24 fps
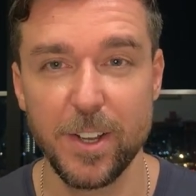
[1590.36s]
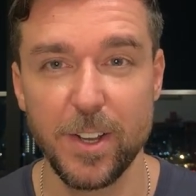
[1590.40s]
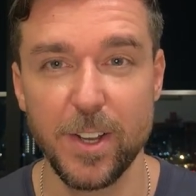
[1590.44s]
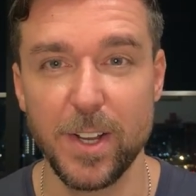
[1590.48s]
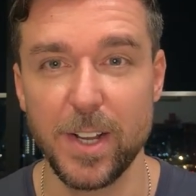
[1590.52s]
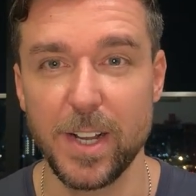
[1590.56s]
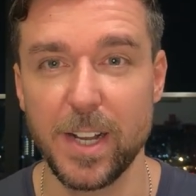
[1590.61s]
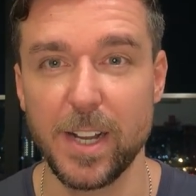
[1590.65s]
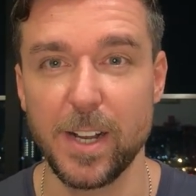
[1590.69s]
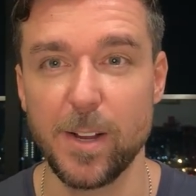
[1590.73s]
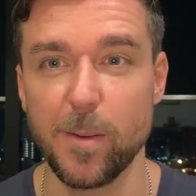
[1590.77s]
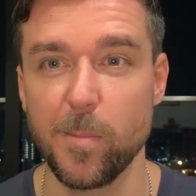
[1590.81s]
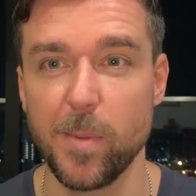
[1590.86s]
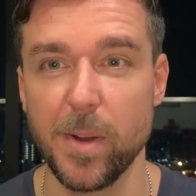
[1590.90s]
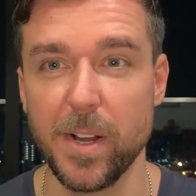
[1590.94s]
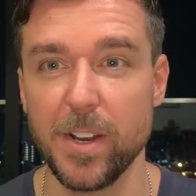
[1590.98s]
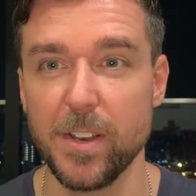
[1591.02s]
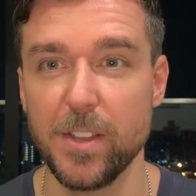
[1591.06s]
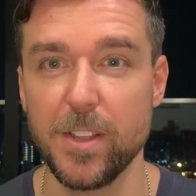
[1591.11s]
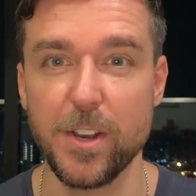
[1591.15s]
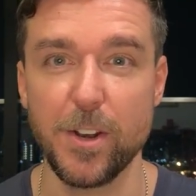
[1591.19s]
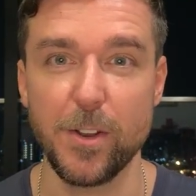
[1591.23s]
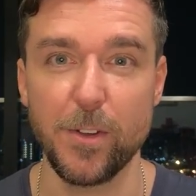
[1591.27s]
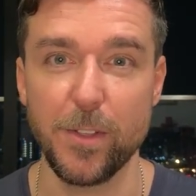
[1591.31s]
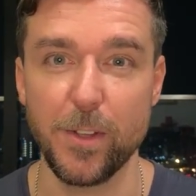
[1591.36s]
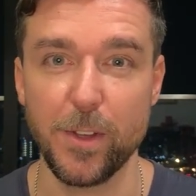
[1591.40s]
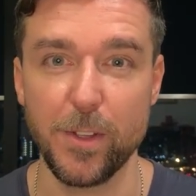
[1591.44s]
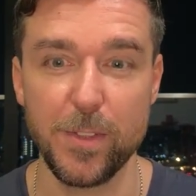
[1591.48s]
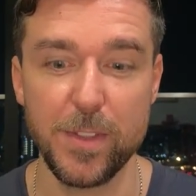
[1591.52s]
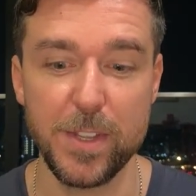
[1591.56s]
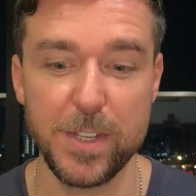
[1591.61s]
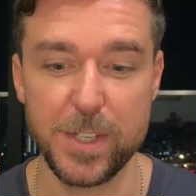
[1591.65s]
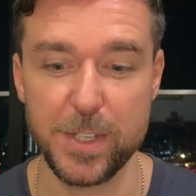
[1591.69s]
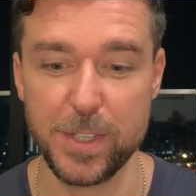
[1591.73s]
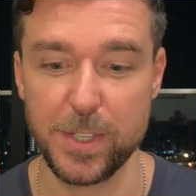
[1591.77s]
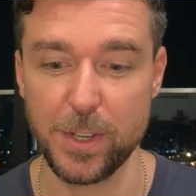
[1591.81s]
but you know,
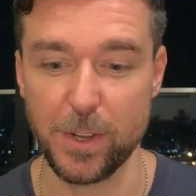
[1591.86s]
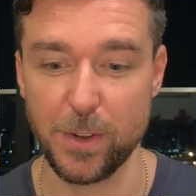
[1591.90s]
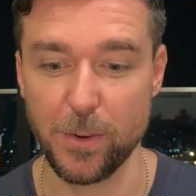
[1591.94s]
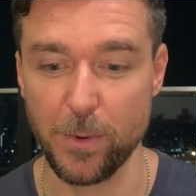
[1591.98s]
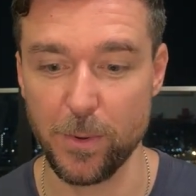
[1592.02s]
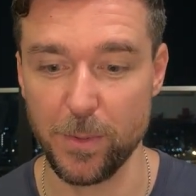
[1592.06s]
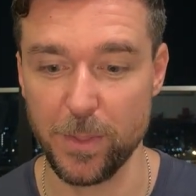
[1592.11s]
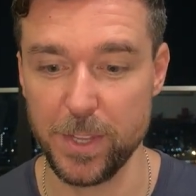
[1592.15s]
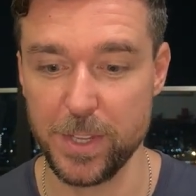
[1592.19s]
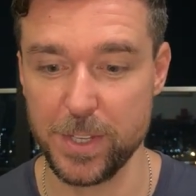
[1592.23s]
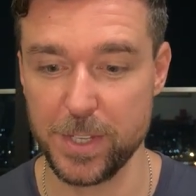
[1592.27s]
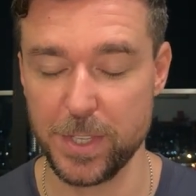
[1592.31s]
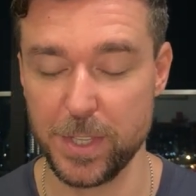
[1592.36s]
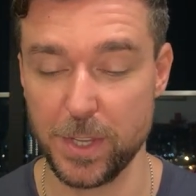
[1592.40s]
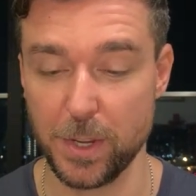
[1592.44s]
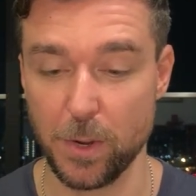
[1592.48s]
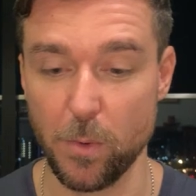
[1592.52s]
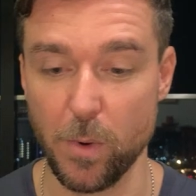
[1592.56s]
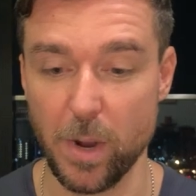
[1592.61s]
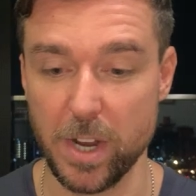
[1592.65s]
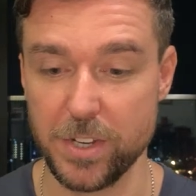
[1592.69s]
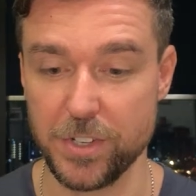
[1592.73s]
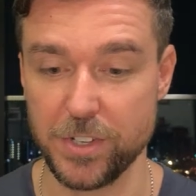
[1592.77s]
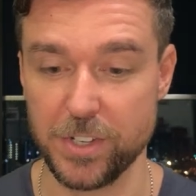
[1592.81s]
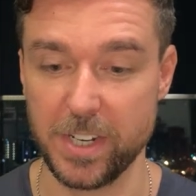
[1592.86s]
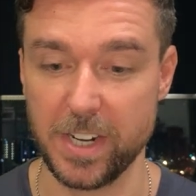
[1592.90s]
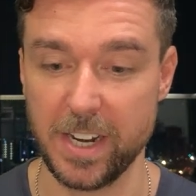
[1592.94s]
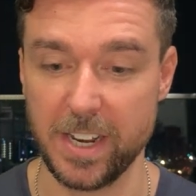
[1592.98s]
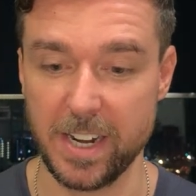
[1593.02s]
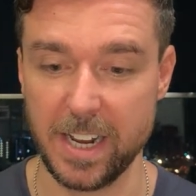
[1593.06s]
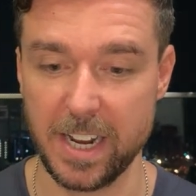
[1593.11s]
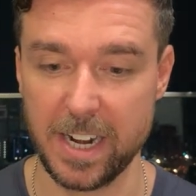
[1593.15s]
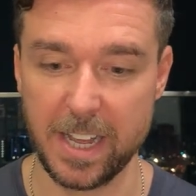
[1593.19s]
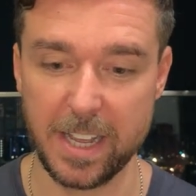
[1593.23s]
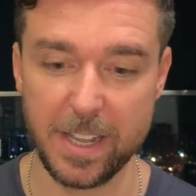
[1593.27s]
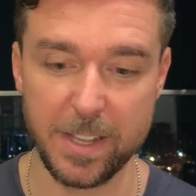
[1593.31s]
this is the question,
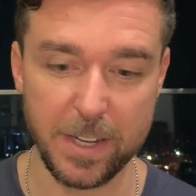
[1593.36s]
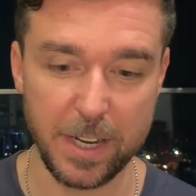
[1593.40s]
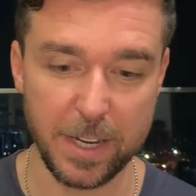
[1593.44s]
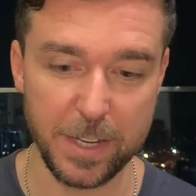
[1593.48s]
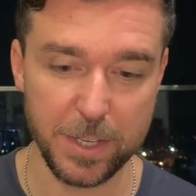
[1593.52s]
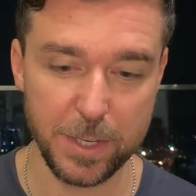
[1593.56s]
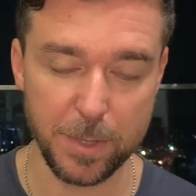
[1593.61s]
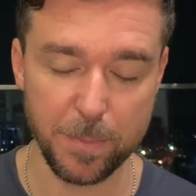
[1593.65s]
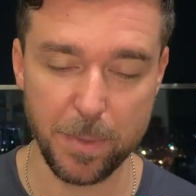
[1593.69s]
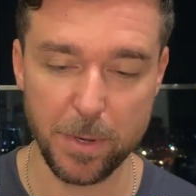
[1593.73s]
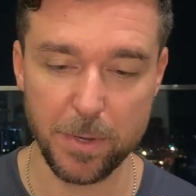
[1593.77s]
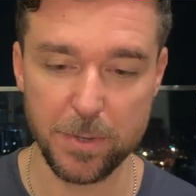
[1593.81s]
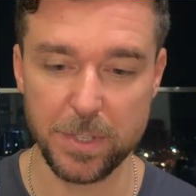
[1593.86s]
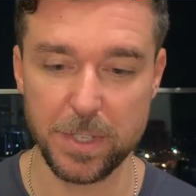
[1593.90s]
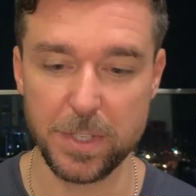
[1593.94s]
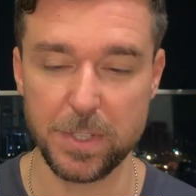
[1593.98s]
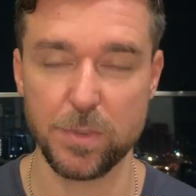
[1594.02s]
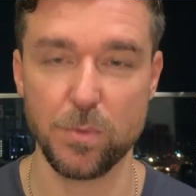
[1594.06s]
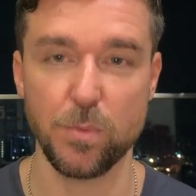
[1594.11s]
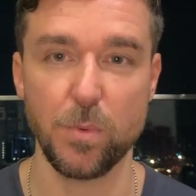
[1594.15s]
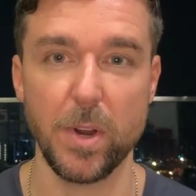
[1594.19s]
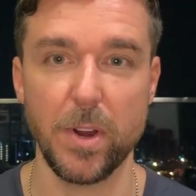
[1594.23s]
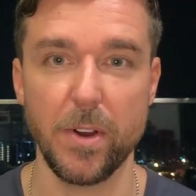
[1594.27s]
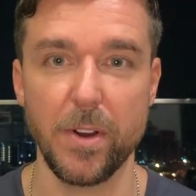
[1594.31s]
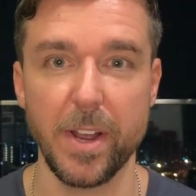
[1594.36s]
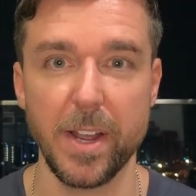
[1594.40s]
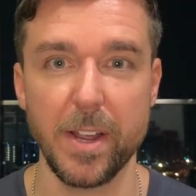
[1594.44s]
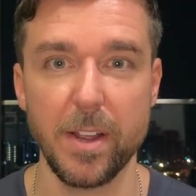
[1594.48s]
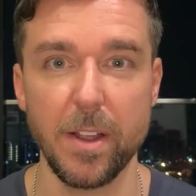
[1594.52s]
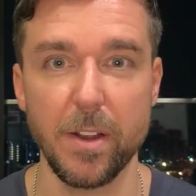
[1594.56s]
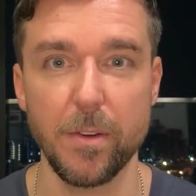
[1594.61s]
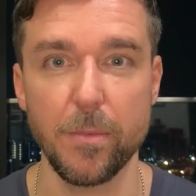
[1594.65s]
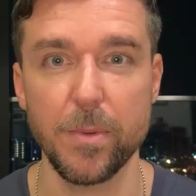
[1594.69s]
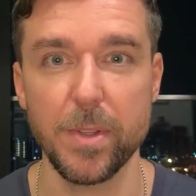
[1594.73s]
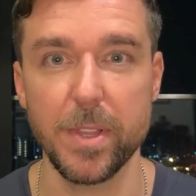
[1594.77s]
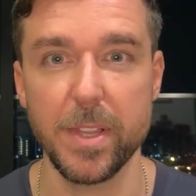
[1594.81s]
and I suppose this is where
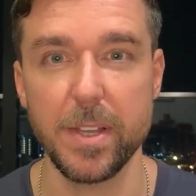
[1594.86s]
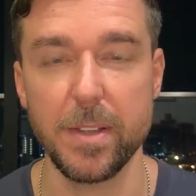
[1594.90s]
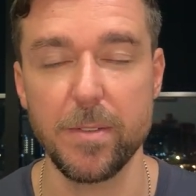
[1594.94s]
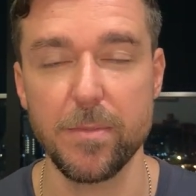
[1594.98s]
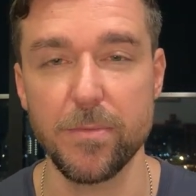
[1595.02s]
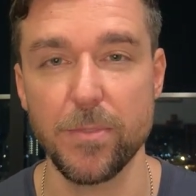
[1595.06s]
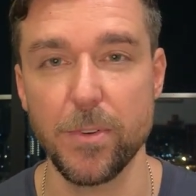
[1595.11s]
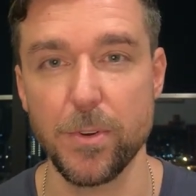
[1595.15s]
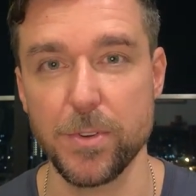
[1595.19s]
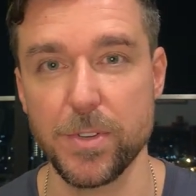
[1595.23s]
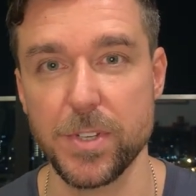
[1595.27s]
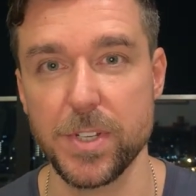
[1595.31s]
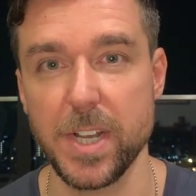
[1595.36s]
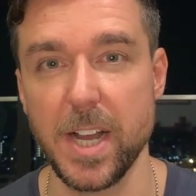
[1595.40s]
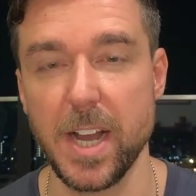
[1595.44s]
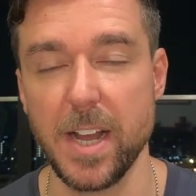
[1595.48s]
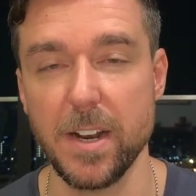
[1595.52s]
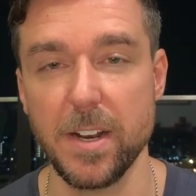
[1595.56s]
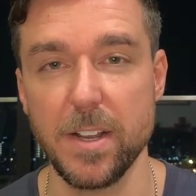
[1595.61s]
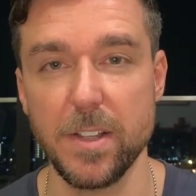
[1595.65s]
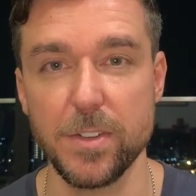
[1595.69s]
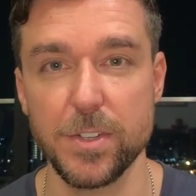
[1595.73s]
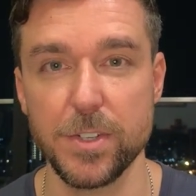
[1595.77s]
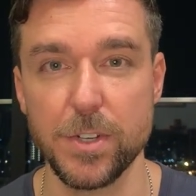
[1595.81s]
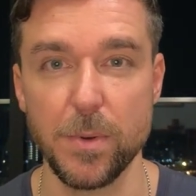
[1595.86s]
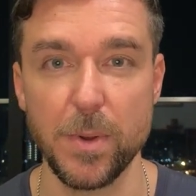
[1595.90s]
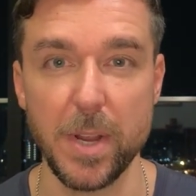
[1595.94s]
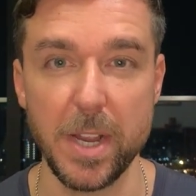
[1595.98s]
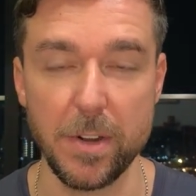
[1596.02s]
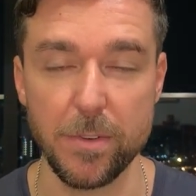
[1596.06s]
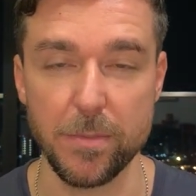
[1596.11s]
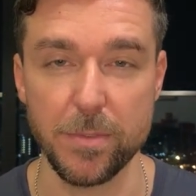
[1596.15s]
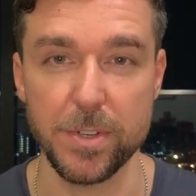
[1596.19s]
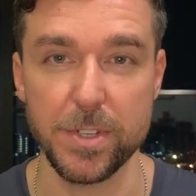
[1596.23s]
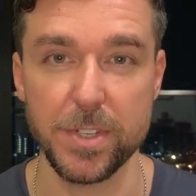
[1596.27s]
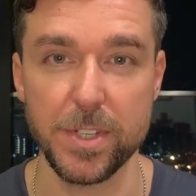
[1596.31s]
I really first got so
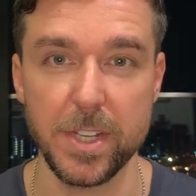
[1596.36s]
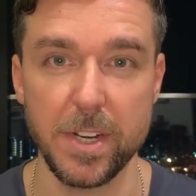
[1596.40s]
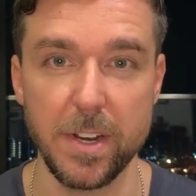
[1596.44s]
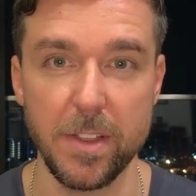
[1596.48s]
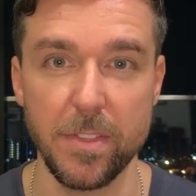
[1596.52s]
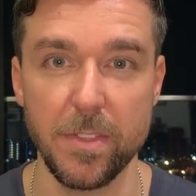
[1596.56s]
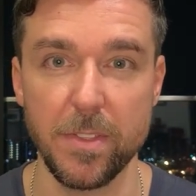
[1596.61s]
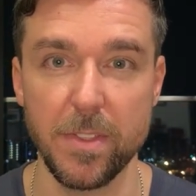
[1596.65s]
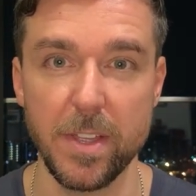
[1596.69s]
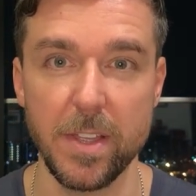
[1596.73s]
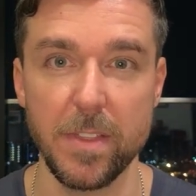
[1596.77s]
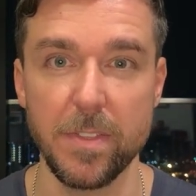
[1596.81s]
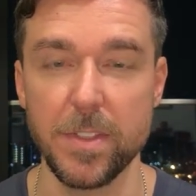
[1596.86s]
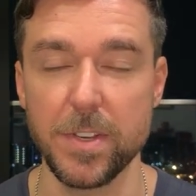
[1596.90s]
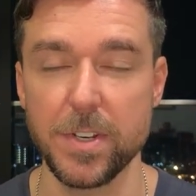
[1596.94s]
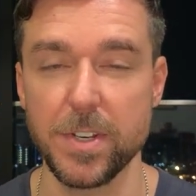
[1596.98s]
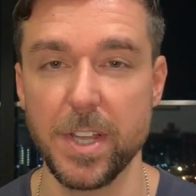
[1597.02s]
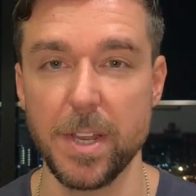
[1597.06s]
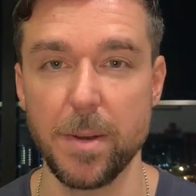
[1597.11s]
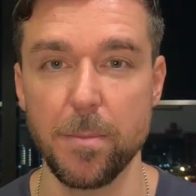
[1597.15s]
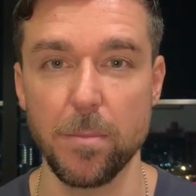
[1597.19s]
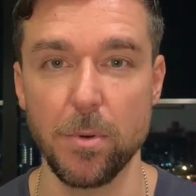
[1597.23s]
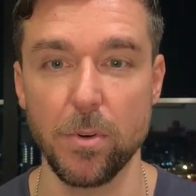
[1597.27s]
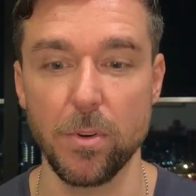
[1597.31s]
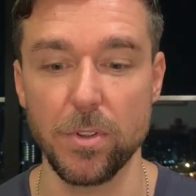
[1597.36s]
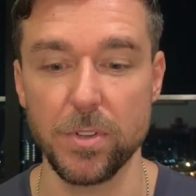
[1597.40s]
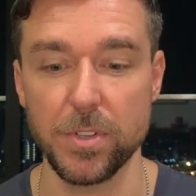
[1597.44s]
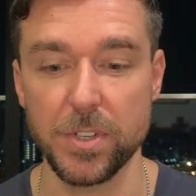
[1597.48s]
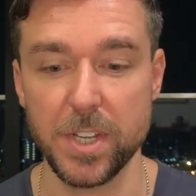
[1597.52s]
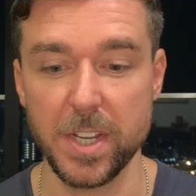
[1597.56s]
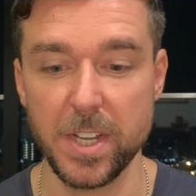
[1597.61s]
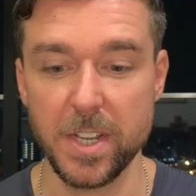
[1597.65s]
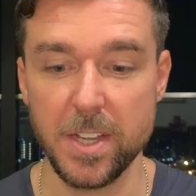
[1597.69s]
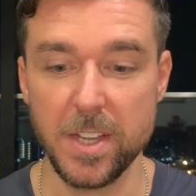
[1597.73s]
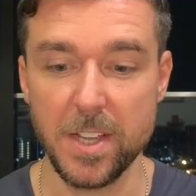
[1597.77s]
interested in the Ten Bulls,